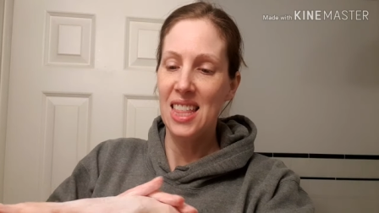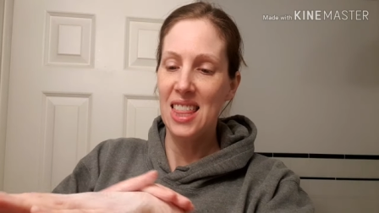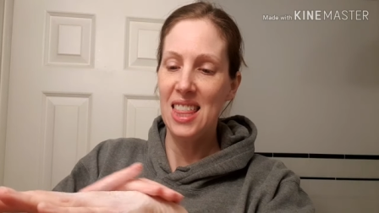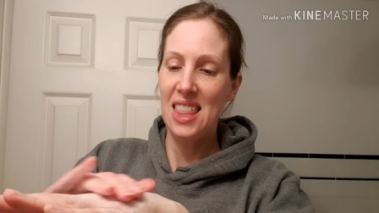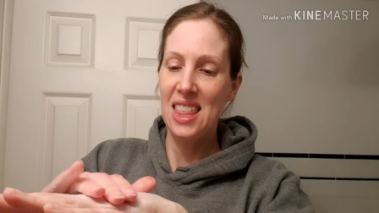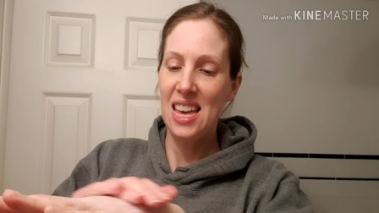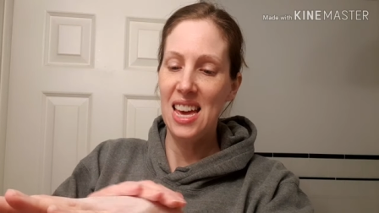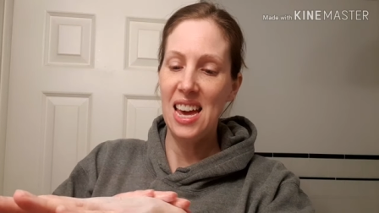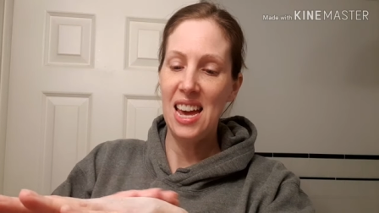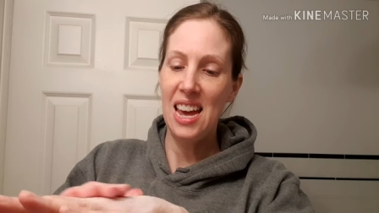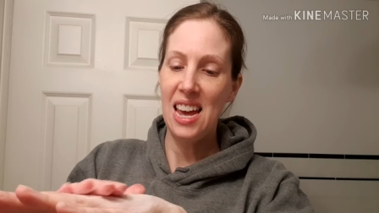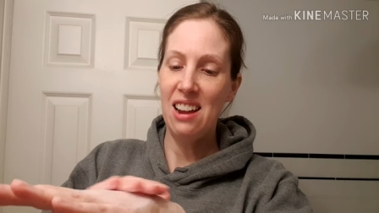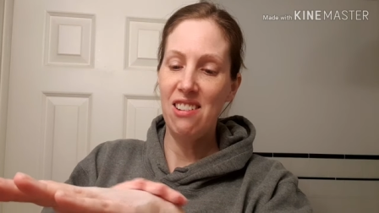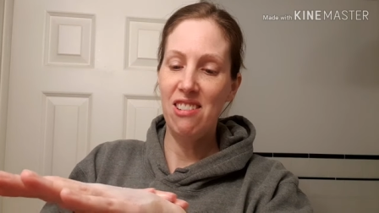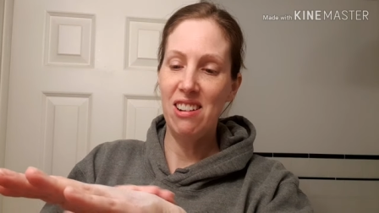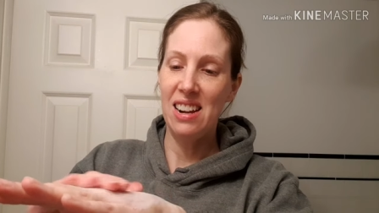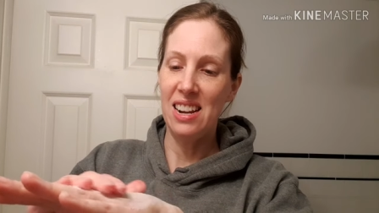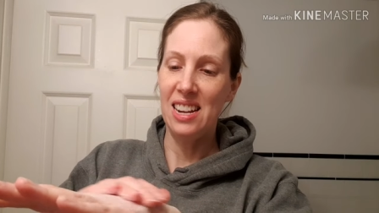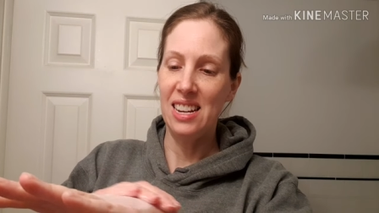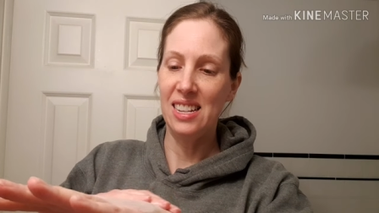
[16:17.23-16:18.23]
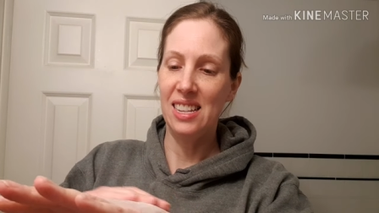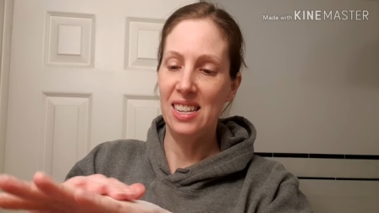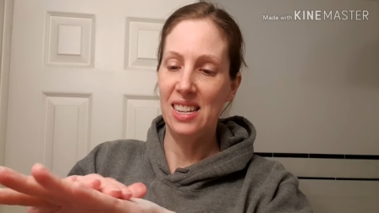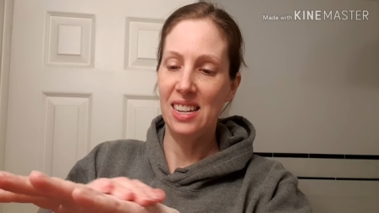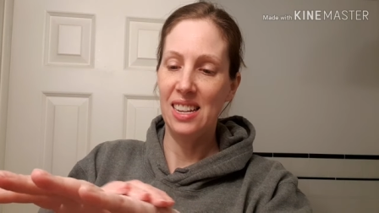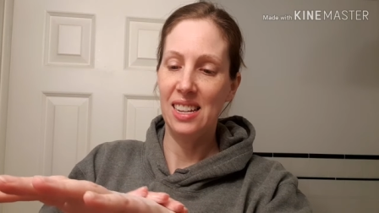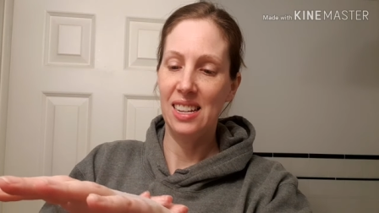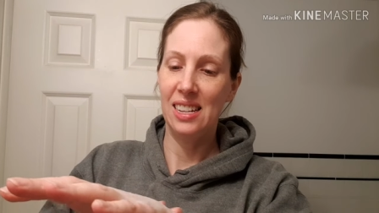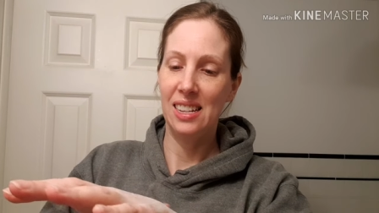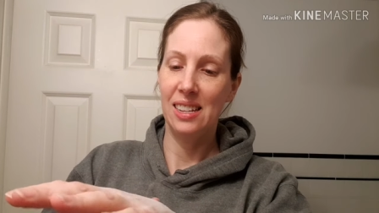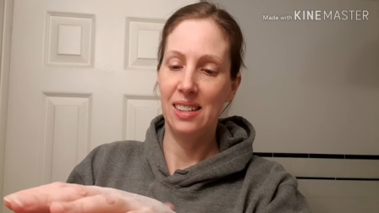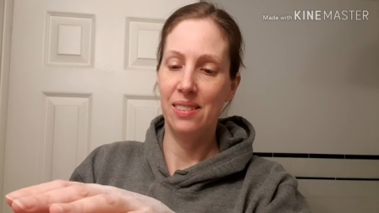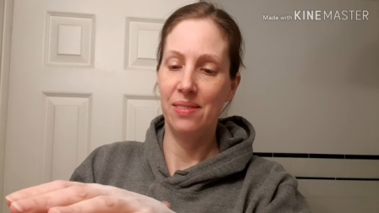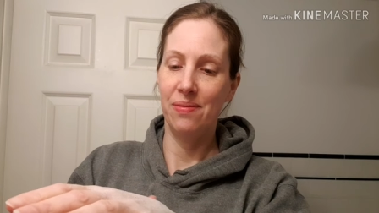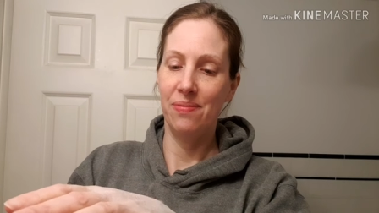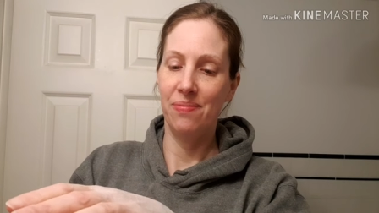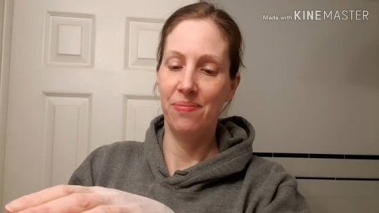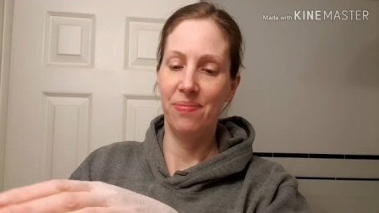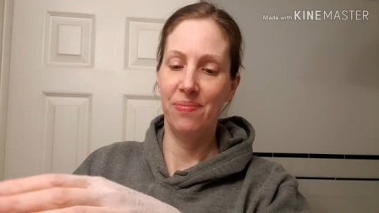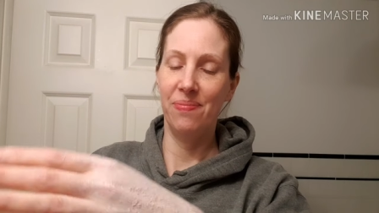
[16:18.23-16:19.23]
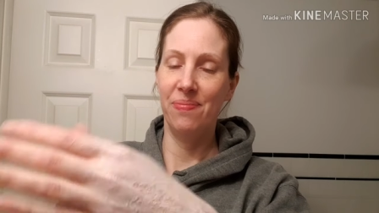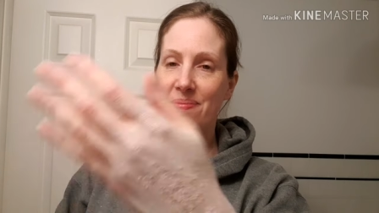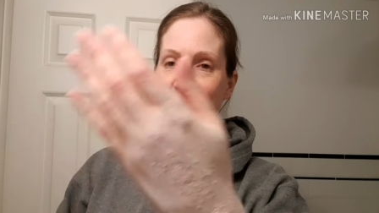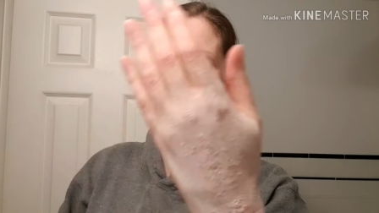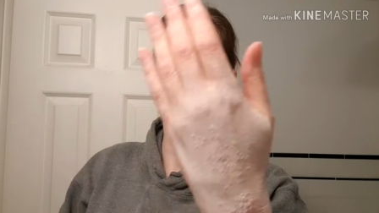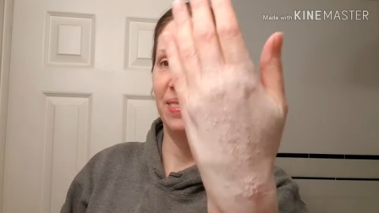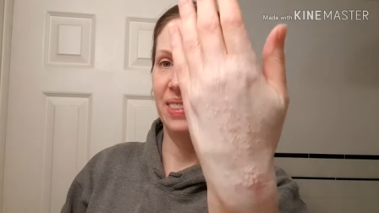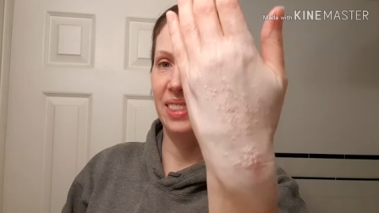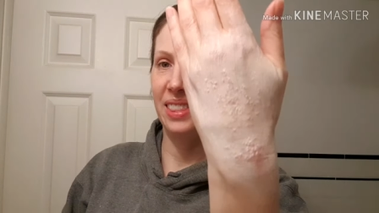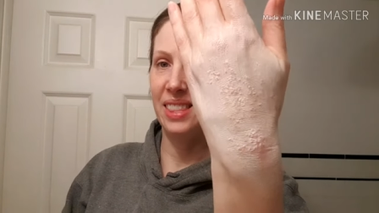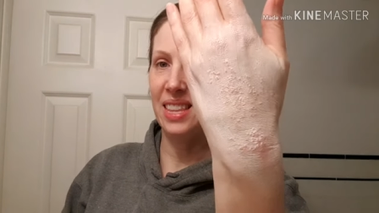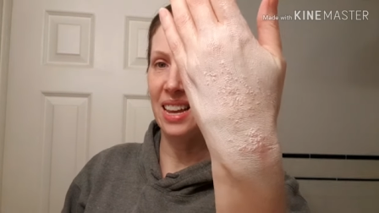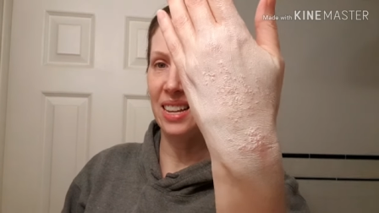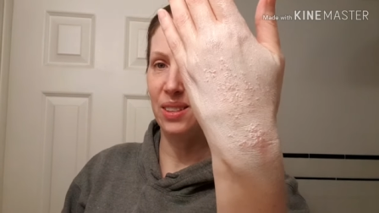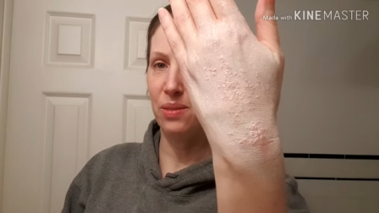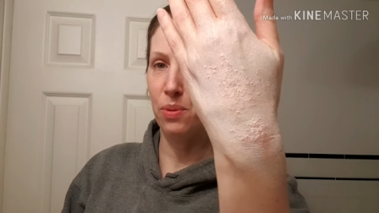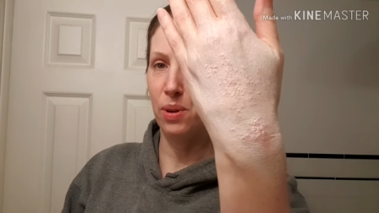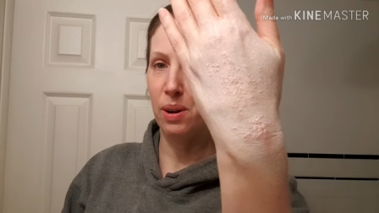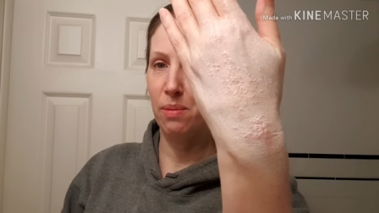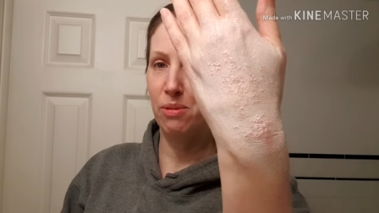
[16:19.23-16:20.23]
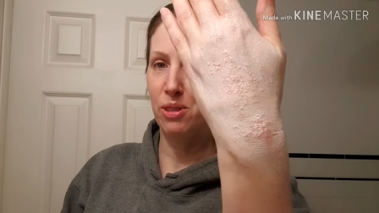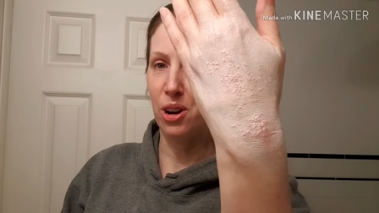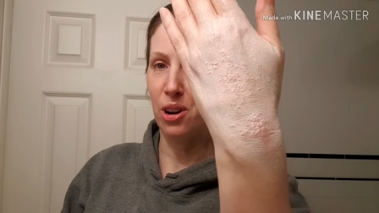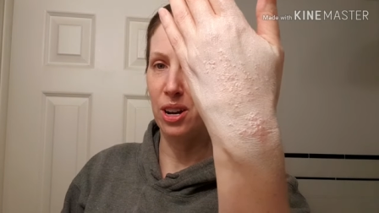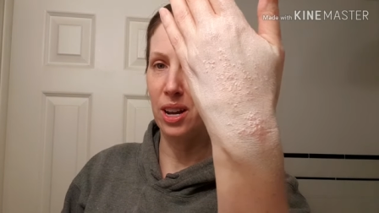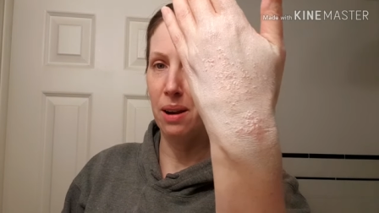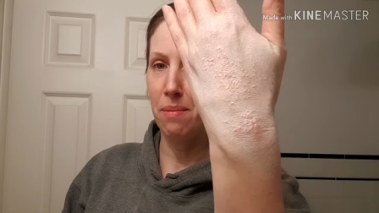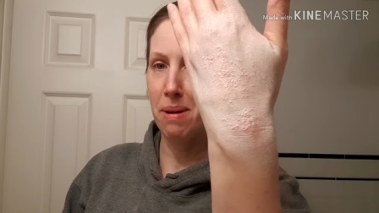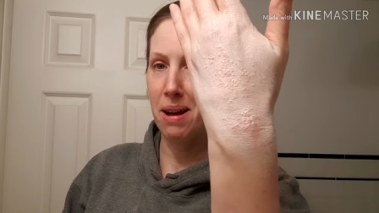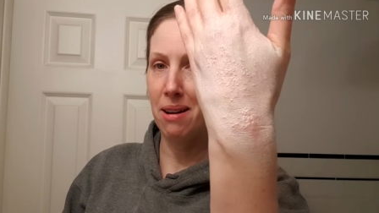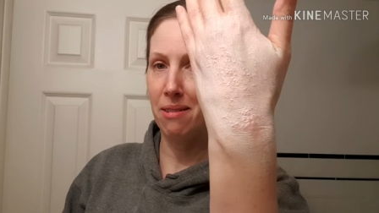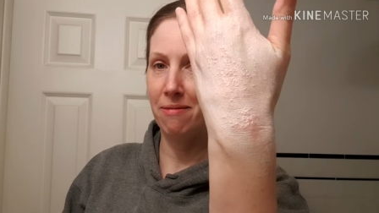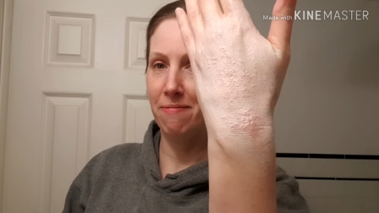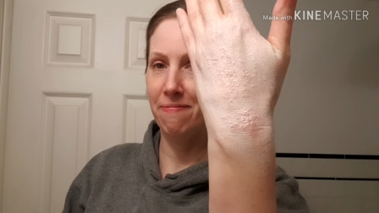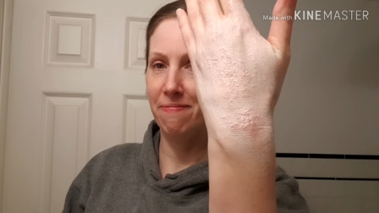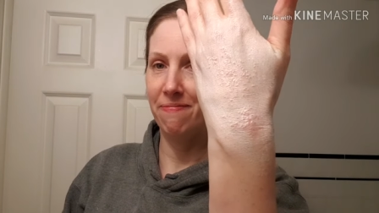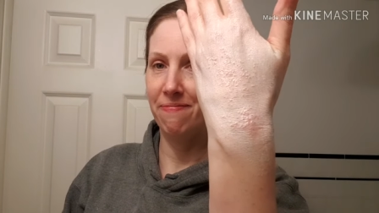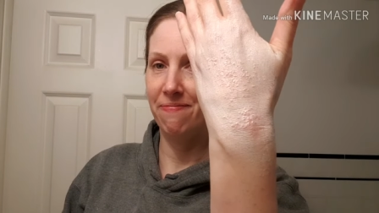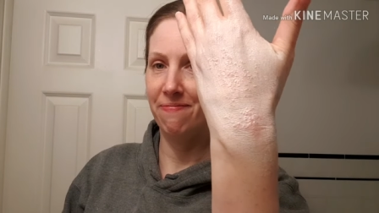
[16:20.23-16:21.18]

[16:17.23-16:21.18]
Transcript: There it is. That's what I'm talking about.